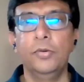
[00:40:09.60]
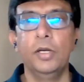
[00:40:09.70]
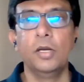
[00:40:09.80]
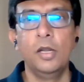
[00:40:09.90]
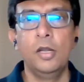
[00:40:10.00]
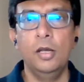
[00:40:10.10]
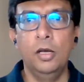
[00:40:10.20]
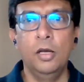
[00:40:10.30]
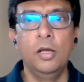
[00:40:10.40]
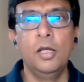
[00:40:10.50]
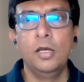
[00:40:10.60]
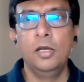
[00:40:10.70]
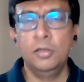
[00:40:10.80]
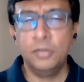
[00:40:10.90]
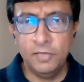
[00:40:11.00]
great. Uh,
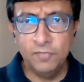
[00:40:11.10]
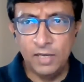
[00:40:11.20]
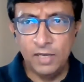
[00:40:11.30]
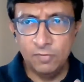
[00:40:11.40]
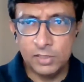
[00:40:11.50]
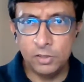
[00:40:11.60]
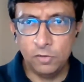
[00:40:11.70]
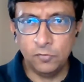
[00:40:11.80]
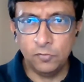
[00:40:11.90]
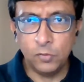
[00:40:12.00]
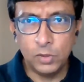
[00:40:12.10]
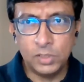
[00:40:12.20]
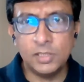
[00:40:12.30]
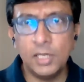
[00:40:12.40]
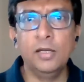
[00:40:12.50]
then we have a set of
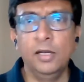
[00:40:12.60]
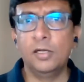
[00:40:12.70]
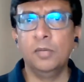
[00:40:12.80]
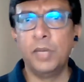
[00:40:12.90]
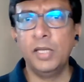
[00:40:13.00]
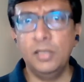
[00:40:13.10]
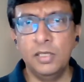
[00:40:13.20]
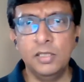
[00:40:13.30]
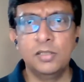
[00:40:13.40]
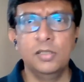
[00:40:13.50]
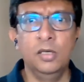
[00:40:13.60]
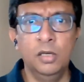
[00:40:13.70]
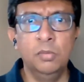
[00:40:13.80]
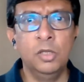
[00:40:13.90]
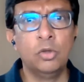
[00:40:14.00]
questions. I, I'll combine these. Uh,
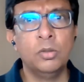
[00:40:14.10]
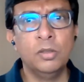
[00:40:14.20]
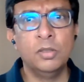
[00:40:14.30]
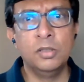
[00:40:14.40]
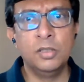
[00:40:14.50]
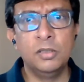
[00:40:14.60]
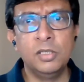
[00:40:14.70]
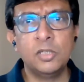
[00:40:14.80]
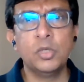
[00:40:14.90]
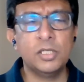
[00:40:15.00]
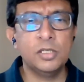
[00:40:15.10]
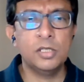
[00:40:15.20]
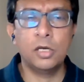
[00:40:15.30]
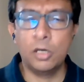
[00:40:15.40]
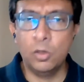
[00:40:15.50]
you know, these questions are
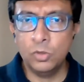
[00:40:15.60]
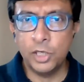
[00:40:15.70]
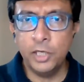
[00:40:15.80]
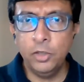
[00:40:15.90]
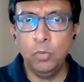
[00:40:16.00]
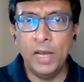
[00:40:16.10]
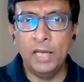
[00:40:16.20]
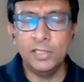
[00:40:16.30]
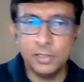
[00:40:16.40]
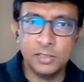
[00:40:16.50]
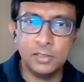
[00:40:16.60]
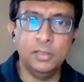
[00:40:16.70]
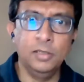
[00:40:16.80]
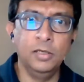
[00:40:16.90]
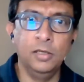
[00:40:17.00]
around trying to balance
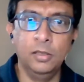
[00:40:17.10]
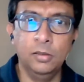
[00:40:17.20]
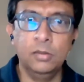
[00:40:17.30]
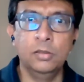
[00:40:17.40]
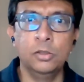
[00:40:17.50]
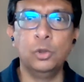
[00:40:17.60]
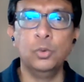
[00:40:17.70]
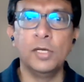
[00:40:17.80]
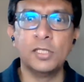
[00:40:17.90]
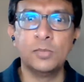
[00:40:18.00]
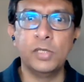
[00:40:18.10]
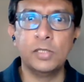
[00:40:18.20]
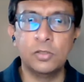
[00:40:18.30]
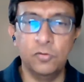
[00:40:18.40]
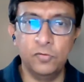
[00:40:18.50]
uh, the two
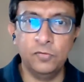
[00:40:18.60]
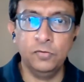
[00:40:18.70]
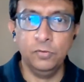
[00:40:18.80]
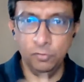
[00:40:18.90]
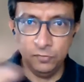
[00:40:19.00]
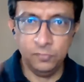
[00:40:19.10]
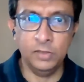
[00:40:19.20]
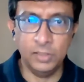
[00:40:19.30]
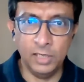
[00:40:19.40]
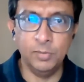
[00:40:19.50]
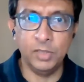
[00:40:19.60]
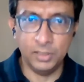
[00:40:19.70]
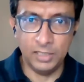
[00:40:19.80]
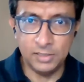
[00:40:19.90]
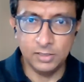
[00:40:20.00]
aspects of, of the climate
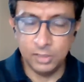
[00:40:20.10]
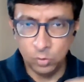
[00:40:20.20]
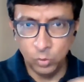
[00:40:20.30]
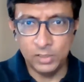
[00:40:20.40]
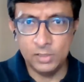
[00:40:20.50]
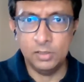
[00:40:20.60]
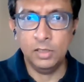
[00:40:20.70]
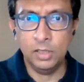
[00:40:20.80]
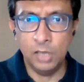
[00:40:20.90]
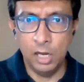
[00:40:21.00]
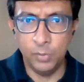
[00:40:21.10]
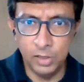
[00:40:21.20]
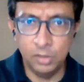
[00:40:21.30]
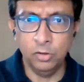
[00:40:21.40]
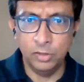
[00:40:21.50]
crisis, right? One is the
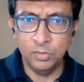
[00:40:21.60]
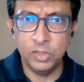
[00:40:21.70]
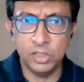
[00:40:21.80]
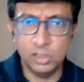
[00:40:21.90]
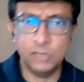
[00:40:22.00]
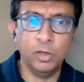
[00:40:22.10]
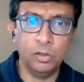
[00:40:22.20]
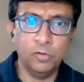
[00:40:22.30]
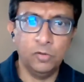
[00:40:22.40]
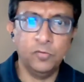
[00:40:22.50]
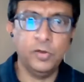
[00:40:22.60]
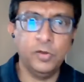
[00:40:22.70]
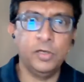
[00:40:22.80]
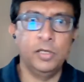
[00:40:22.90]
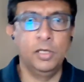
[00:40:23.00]
carbon or the emissions part of it,
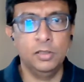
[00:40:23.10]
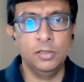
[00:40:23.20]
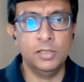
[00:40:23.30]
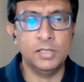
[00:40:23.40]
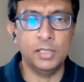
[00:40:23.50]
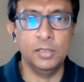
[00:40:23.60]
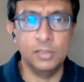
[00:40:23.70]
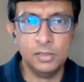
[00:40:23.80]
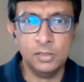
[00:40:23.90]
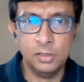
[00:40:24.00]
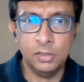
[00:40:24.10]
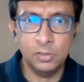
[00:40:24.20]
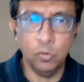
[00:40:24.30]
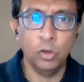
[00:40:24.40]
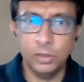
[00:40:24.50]
and second is, is
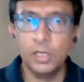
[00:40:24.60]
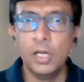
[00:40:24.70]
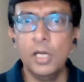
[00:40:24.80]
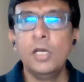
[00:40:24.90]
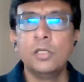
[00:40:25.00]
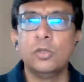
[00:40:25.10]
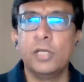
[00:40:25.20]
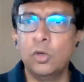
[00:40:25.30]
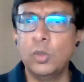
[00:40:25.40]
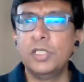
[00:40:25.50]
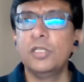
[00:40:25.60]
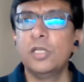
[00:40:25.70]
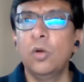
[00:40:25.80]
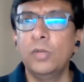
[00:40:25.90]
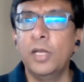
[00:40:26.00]
water. So there are questions
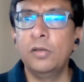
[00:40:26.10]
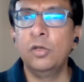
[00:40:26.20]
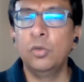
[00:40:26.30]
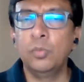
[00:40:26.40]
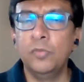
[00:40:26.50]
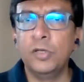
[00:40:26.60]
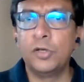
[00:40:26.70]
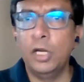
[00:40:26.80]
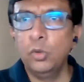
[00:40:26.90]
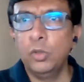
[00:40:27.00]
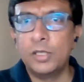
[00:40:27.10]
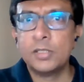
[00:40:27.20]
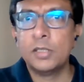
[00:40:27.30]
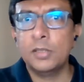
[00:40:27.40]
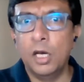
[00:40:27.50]
around that. You know, we're trying to address the
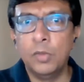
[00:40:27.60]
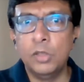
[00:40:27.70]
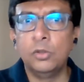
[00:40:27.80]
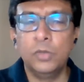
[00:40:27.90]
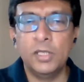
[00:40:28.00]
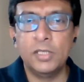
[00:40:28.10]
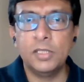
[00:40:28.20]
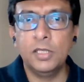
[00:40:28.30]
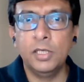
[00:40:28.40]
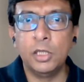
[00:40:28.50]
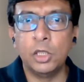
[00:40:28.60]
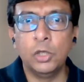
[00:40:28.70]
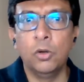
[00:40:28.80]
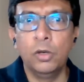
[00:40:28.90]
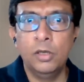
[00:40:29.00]
carbon through, let's say,
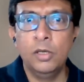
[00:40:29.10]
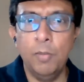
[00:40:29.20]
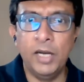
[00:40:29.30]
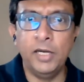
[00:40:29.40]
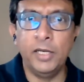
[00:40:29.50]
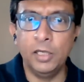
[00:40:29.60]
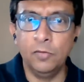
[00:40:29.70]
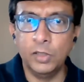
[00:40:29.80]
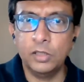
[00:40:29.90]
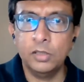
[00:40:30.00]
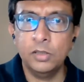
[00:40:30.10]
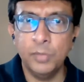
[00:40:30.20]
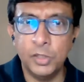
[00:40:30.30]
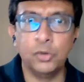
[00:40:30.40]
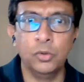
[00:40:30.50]
ethanol blending with
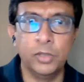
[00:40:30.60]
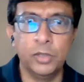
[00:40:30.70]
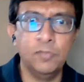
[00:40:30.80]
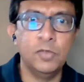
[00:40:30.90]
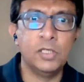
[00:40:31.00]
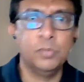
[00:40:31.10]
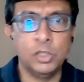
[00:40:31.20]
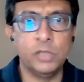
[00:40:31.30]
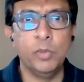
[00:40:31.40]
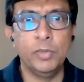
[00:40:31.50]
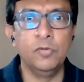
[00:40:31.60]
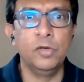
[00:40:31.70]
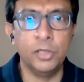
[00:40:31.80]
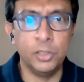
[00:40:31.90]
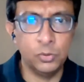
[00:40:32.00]
petrol, right? Which presumably will
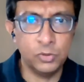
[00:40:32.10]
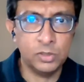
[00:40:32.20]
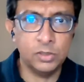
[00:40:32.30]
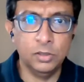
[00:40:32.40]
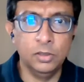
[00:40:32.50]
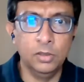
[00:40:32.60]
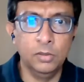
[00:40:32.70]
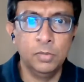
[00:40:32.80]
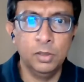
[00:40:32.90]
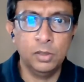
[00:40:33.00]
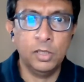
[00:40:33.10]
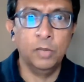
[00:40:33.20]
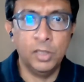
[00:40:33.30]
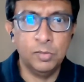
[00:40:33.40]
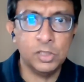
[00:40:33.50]
reduce uh,
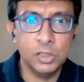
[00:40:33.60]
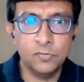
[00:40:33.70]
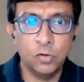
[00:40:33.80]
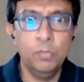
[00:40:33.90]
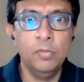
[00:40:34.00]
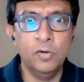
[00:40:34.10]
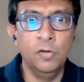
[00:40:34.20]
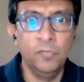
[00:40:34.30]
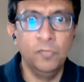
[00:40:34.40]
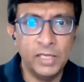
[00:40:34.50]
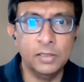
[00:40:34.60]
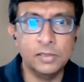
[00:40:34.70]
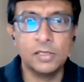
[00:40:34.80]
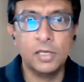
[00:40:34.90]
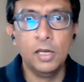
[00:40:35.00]
carbon emissions from
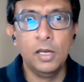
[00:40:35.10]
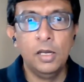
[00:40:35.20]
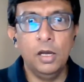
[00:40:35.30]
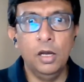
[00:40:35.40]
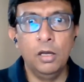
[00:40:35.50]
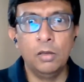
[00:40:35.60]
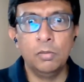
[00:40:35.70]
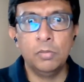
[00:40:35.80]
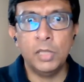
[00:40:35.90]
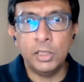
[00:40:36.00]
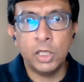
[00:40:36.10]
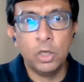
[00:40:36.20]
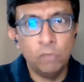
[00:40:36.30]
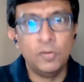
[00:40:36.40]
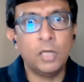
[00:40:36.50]
vehicles. Uh, but
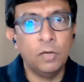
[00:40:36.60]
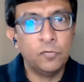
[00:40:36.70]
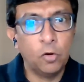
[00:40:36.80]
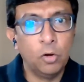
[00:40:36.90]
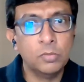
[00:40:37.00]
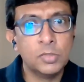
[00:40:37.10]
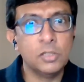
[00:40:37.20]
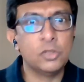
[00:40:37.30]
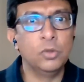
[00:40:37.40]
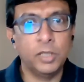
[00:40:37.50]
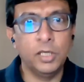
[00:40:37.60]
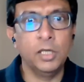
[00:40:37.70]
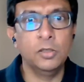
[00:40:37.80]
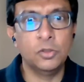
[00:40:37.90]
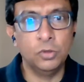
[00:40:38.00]
ethanol will come from, say,
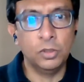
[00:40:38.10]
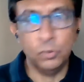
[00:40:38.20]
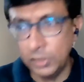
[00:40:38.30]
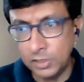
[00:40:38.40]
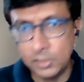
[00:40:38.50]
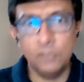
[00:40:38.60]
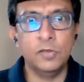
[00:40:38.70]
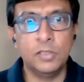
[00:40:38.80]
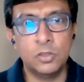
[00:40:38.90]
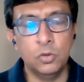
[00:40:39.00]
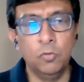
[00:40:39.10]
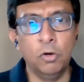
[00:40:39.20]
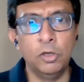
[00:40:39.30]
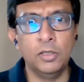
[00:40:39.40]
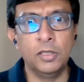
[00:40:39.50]
sugarcane. Sugarcane itself is so
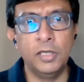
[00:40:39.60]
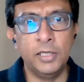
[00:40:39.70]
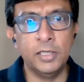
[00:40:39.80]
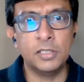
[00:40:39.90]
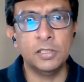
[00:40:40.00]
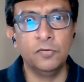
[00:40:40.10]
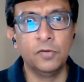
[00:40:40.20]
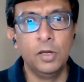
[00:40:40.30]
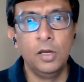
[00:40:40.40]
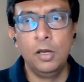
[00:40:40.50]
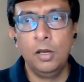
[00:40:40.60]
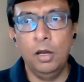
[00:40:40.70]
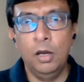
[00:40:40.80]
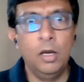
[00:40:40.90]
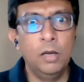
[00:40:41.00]
water intensive.
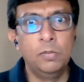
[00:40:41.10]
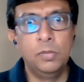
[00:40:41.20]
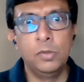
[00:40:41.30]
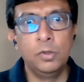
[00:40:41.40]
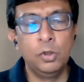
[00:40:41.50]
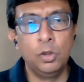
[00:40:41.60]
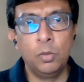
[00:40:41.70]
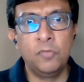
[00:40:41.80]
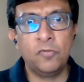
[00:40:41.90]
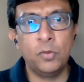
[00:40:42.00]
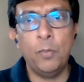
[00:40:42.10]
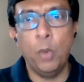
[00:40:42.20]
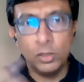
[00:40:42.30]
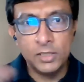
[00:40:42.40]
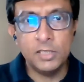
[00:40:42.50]
Uh, you know, from a
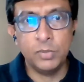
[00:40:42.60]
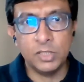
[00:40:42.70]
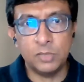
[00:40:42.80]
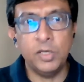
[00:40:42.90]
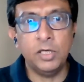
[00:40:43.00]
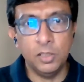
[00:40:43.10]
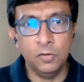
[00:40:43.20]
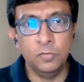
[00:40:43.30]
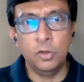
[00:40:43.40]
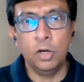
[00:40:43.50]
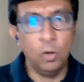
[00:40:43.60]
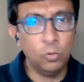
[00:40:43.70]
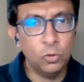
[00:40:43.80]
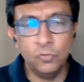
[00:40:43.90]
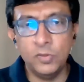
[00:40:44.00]
policy perspective, you know, how
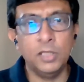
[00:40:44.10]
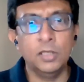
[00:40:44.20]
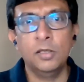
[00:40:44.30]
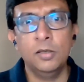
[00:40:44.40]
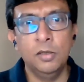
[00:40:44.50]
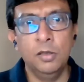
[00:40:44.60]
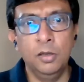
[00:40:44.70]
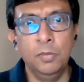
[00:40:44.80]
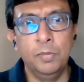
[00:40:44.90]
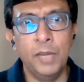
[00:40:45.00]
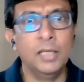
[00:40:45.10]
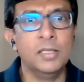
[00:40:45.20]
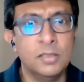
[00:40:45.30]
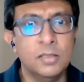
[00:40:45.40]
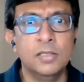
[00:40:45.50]
do we uh,
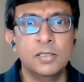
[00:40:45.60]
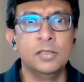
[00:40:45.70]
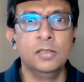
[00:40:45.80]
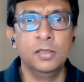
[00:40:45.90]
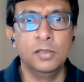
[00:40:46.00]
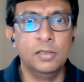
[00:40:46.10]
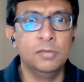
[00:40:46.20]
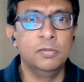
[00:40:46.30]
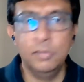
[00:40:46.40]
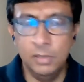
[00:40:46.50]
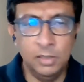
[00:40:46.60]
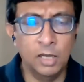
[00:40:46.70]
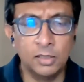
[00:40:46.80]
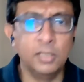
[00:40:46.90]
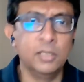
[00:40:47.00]
balance this? Uh,
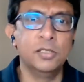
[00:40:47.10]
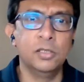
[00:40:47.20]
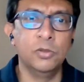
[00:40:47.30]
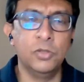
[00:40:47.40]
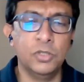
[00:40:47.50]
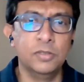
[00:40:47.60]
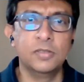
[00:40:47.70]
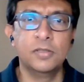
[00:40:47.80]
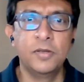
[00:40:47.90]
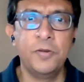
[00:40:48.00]
are there any solutions?